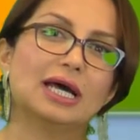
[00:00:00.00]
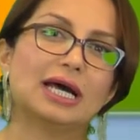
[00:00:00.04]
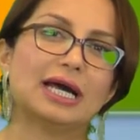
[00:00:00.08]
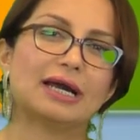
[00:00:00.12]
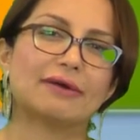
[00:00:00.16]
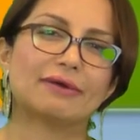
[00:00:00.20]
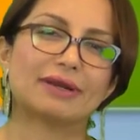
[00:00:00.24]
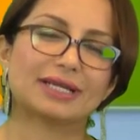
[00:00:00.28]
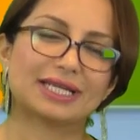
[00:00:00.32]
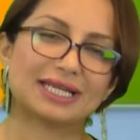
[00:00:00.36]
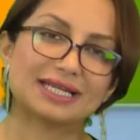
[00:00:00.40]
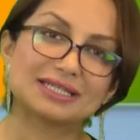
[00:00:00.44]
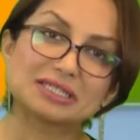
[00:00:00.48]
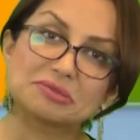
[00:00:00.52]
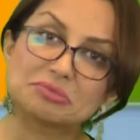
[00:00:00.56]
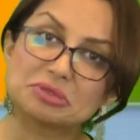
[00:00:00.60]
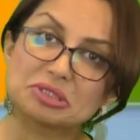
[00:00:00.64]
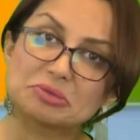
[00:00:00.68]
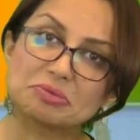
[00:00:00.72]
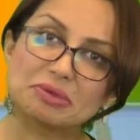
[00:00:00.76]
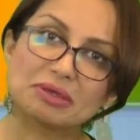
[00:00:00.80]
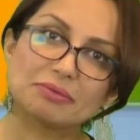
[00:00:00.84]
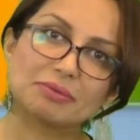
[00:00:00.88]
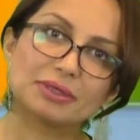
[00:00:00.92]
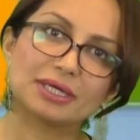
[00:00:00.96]
Our
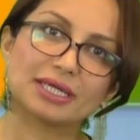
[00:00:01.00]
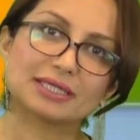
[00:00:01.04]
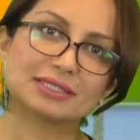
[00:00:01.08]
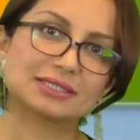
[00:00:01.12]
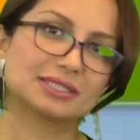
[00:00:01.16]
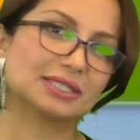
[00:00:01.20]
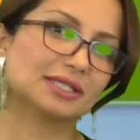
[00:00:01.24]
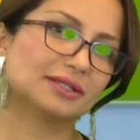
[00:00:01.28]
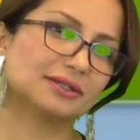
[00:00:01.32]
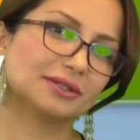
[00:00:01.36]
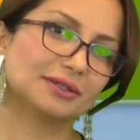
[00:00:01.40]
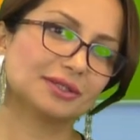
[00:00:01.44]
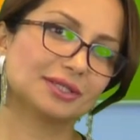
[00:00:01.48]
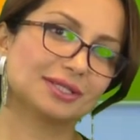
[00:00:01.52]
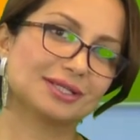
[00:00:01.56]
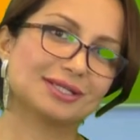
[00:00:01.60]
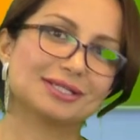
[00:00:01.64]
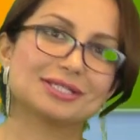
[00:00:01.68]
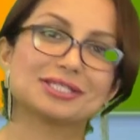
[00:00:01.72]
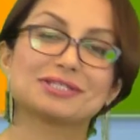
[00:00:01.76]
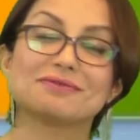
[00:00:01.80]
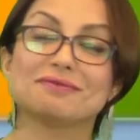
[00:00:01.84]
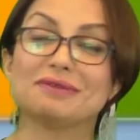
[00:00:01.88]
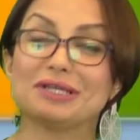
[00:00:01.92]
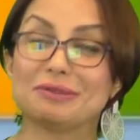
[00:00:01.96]
academic member at Turner
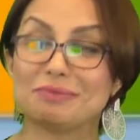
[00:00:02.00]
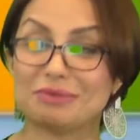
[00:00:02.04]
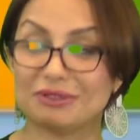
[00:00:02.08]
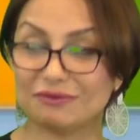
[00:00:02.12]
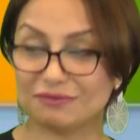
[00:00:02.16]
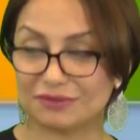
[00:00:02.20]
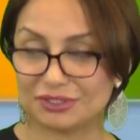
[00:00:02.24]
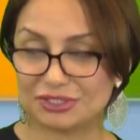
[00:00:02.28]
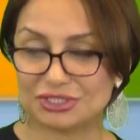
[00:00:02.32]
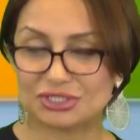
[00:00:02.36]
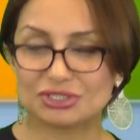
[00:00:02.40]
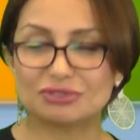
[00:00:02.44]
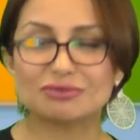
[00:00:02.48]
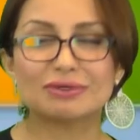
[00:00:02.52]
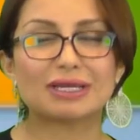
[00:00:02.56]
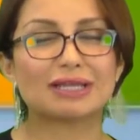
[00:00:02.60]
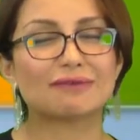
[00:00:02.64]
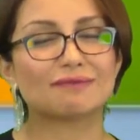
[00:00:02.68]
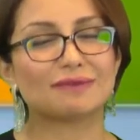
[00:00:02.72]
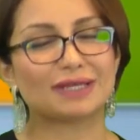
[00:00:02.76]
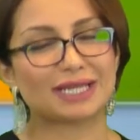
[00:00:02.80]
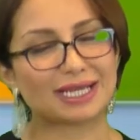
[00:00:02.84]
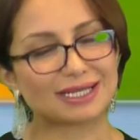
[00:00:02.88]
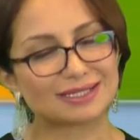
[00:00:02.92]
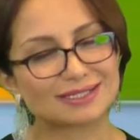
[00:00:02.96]
English will be with you
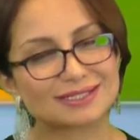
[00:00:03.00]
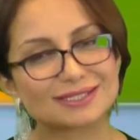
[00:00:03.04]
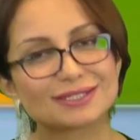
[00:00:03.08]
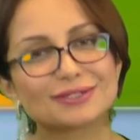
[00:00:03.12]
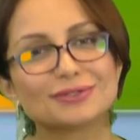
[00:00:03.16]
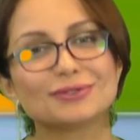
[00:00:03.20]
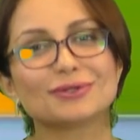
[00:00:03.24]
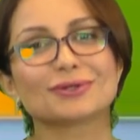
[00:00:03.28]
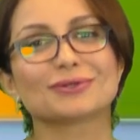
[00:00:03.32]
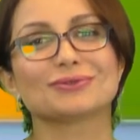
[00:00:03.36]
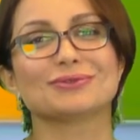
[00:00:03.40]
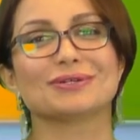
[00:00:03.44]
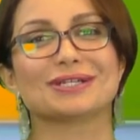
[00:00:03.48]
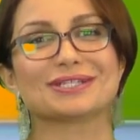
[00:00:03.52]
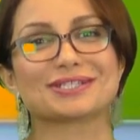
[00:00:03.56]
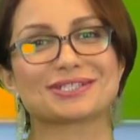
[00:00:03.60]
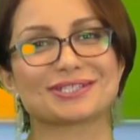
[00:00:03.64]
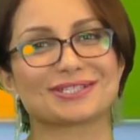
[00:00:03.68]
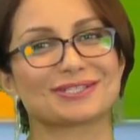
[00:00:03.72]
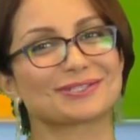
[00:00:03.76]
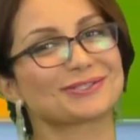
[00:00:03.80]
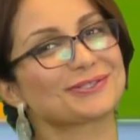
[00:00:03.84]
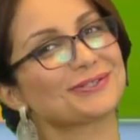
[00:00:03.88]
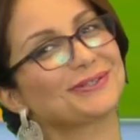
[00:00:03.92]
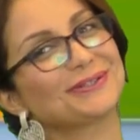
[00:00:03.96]
and will answer your
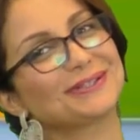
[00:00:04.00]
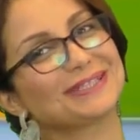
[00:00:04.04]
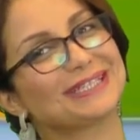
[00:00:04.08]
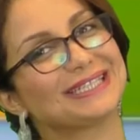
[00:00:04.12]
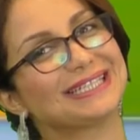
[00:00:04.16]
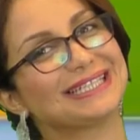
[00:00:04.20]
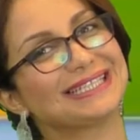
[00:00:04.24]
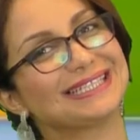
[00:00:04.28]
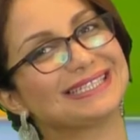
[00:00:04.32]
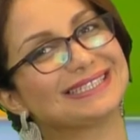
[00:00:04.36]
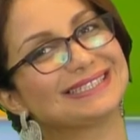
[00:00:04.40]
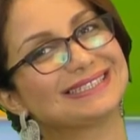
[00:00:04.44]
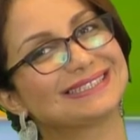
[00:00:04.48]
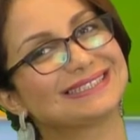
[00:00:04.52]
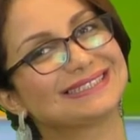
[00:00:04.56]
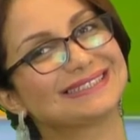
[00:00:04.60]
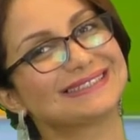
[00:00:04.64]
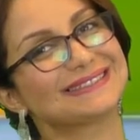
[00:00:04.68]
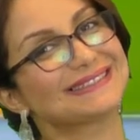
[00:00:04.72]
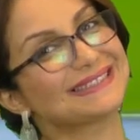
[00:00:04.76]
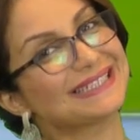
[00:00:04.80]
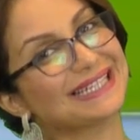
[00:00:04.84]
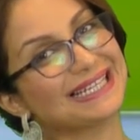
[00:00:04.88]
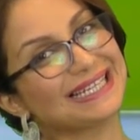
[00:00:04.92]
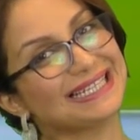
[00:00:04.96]
questions shortly.
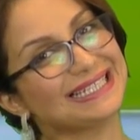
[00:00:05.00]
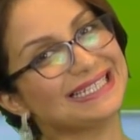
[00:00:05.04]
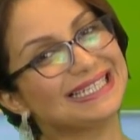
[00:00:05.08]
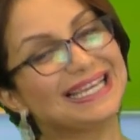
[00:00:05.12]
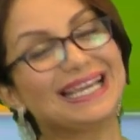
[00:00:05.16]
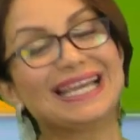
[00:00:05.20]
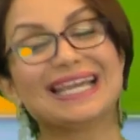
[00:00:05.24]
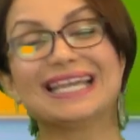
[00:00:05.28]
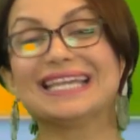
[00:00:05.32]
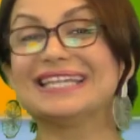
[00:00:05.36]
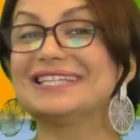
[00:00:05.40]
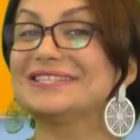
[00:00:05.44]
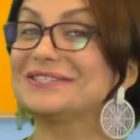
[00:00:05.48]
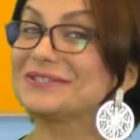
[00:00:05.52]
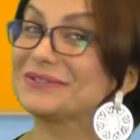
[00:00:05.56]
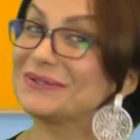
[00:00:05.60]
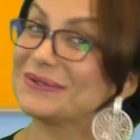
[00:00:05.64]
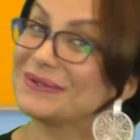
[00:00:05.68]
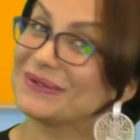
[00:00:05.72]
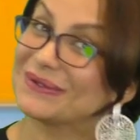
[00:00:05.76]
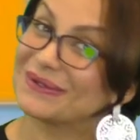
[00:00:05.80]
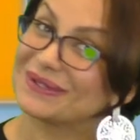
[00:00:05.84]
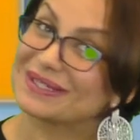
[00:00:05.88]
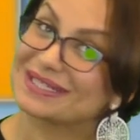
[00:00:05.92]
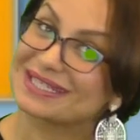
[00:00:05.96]
Okay? Enjoy
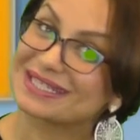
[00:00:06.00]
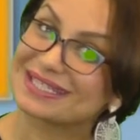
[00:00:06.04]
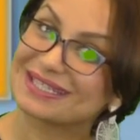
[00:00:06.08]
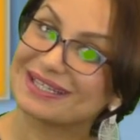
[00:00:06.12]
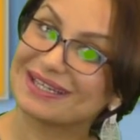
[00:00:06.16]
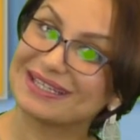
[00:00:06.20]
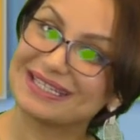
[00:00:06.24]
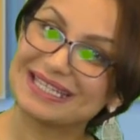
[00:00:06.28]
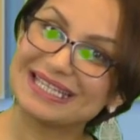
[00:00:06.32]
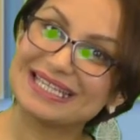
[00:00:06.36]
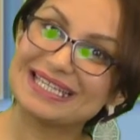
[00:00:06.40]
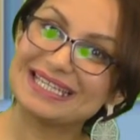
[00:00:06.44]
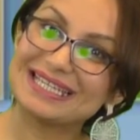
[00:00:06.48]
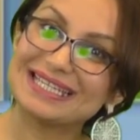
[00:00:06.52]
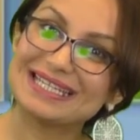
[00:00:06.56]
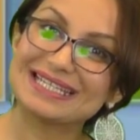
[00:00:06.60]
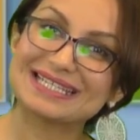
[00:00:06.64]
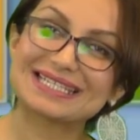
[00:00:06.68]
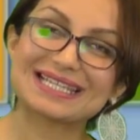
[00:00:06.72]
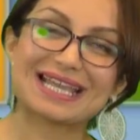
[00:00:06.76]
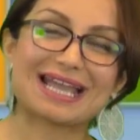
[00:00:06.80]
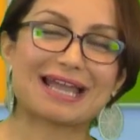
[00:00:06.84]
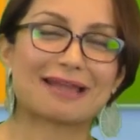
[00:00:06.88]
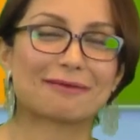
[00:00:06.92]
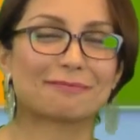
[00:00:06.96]
your
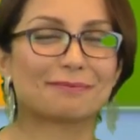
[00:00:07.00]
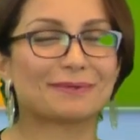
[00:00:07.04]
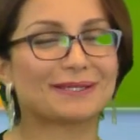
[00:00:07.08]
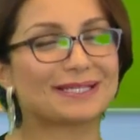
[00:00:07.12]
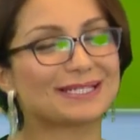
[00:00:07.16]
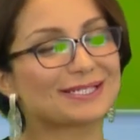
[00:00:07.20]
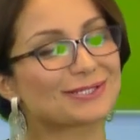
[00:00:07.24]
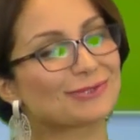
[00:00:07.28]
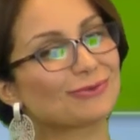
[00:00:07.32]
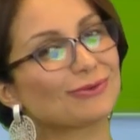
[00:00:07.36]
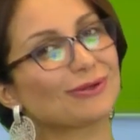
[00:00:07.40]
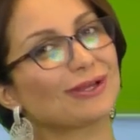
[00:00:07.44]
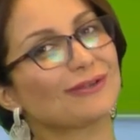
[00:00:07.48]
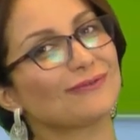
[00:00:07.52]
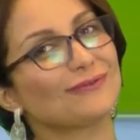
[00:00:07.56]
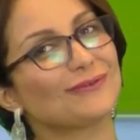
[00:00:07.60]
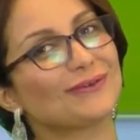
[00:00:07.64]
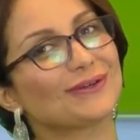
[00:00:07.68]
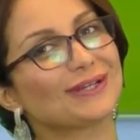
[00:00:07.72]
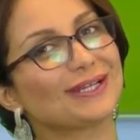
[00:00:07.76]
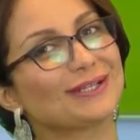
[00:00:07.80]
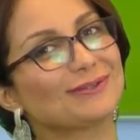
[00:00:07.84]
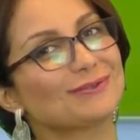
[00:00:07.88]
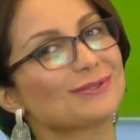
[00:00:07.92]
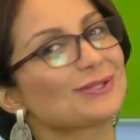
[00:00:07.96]
studies, and please do not
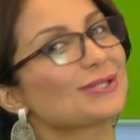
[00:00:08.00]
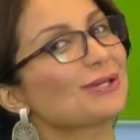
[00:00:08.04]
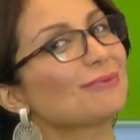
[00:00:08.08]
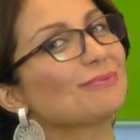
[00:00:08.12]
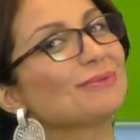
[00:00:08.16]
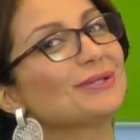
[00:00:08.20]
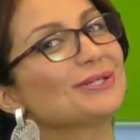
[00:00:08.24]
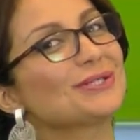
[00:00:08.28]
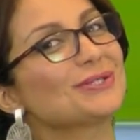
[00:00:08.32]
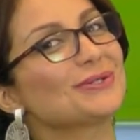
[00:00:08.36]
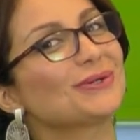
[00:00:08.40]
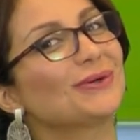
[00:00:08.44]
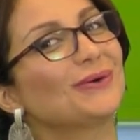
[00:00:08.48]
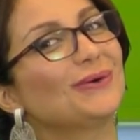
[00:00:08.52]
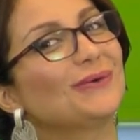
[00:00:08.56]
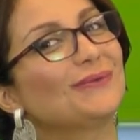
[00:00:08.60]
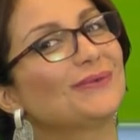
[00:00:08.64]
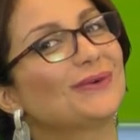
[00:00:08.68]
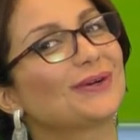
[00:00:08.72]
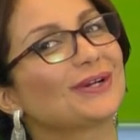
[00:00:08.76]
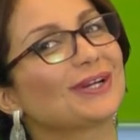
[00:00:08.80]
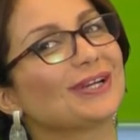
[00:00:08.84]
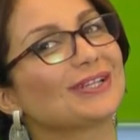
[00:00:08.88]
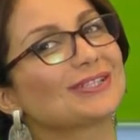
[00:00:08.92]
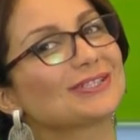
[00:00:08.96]
forget to submit your
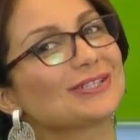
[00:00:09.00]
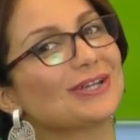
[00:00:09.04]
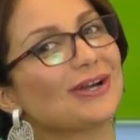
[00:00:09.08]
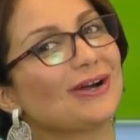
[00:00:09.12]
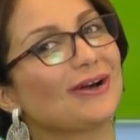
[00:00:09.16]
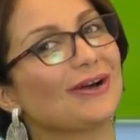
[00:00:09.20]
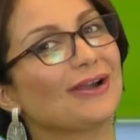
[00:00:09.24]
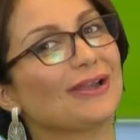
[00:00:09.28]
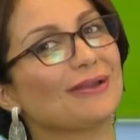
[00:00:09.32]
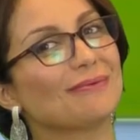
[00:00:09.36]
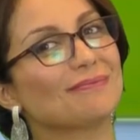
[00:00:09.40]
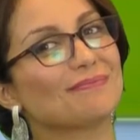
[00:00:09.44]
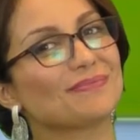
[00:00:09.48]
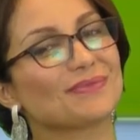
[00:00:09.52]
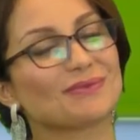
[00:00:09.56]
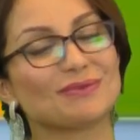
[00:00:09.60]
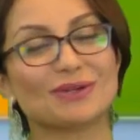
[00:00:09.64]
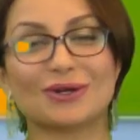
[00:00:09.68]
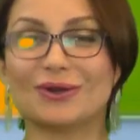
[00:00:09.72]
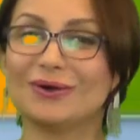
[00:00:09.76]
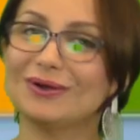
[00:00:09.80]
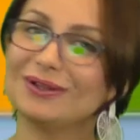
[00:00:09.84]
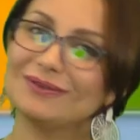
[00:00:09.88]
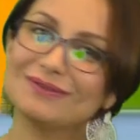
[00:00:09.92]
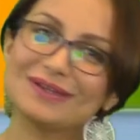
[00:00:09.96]
homework on time. We
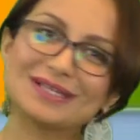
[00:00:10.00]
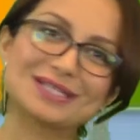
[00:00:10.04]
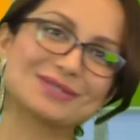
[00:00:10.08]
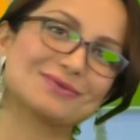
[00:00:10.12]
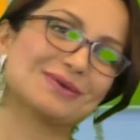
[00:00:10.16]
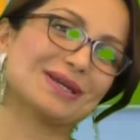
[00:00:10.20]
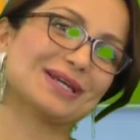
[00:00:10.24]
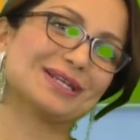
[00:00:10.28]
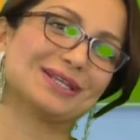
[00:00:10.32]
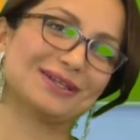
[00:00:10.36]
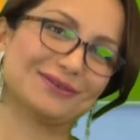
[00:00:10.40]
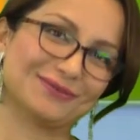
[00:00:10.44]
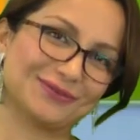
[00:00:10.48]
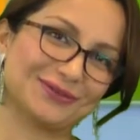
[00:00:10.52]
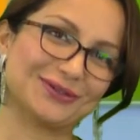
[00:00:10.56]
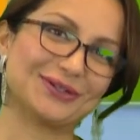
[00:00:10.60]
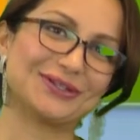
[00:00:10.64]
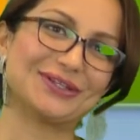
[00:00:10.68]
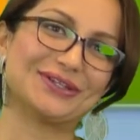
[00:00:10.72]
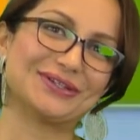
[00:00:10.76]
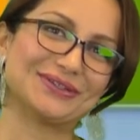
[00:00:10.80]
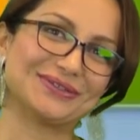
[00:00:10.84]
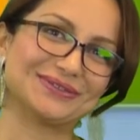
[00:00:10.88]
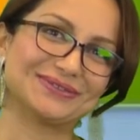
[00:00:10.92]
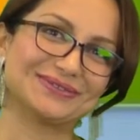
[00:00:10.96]
are always waiting for
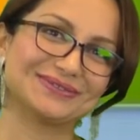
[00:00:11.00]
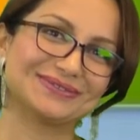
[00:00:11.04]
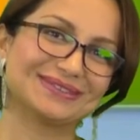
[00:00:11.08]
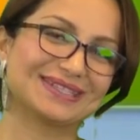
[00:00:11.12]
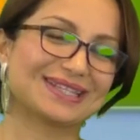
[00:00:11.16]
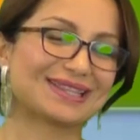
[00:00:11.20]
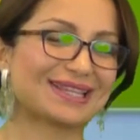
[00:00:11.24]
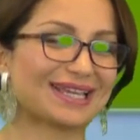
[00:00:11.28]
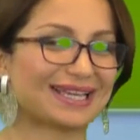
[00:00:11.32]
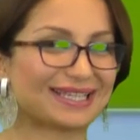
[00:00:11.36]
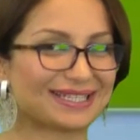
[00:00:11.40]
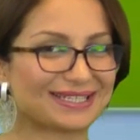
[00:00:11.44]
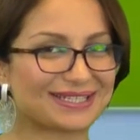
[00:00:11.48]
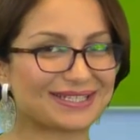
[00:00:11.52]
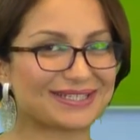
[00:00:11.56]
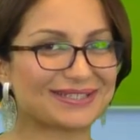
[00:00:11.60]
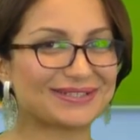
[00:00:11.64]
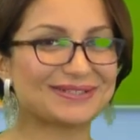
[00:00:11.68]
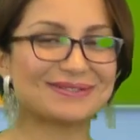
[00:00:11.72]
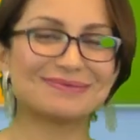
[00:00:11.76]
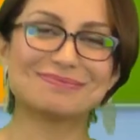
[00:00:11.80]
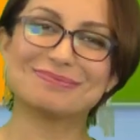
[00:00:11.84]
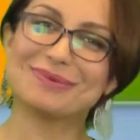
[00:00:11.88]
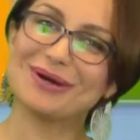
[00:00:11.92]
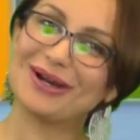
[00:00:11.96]
you. Thank
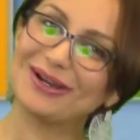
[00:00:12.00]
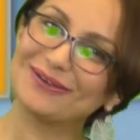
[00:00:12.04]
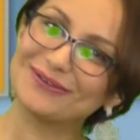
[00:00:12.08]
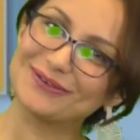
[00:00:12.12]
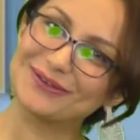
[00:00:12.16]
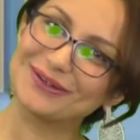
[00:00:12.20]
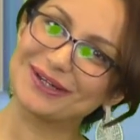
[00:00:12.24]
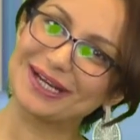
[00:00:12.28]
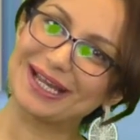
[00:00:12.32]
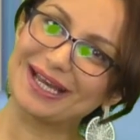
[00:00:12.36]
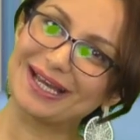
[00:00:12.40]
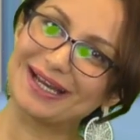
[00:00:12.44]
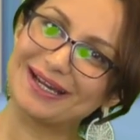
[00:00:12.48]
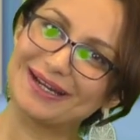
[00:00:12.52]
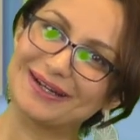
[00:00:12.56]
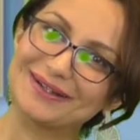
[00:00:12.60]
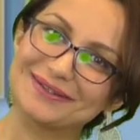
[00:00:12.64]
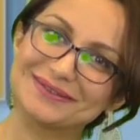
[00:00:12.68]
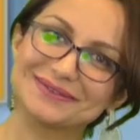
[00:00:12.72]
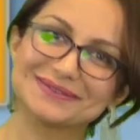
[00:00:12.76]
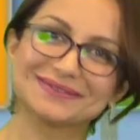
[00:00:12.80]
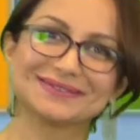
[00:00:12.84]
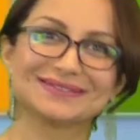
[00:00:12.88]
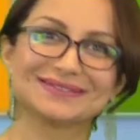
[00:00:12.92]
you. Bye for now.